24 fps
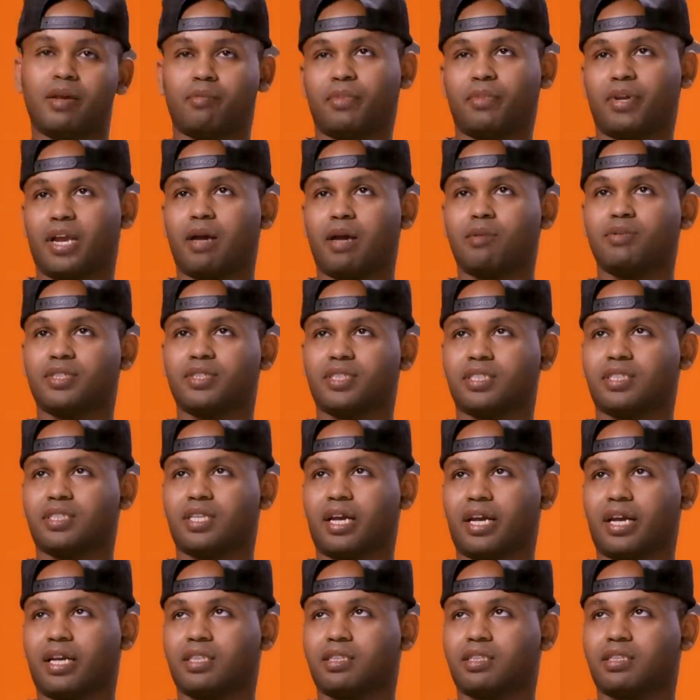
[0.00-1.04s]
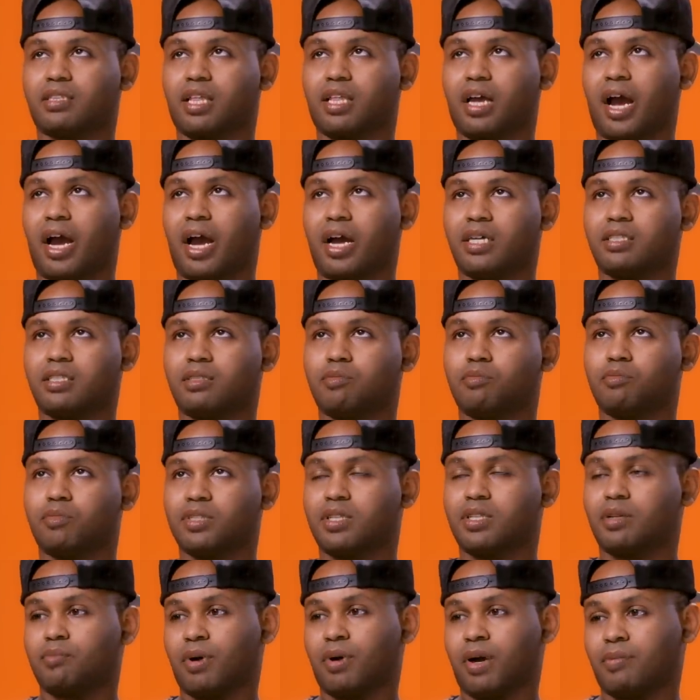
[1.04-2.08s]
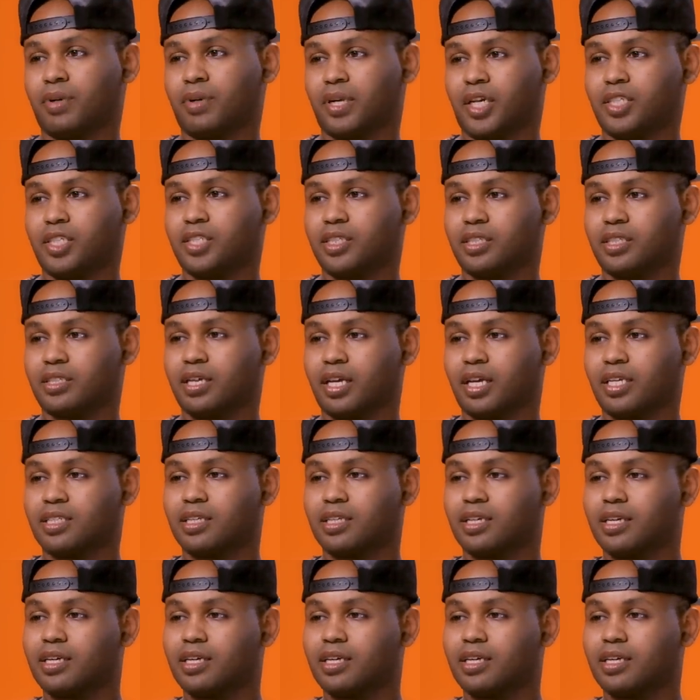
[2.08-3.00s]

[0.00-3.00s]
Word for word: Minneapolis is like the highest Muslim population, actually.